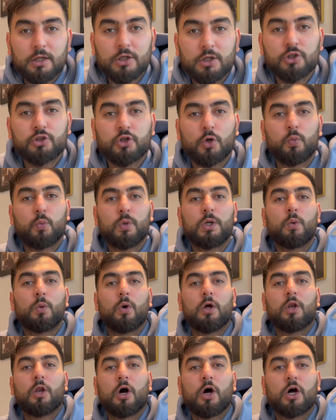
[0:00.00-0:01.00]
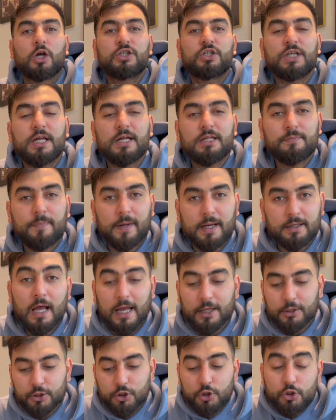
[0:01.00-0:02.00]
so we want our shares back,
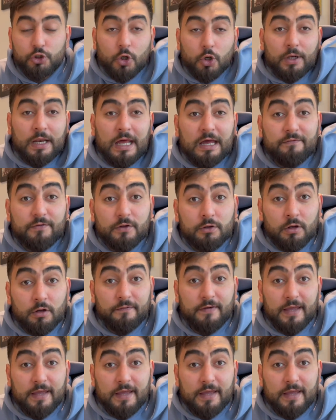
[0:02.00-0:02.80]
and you don't have enough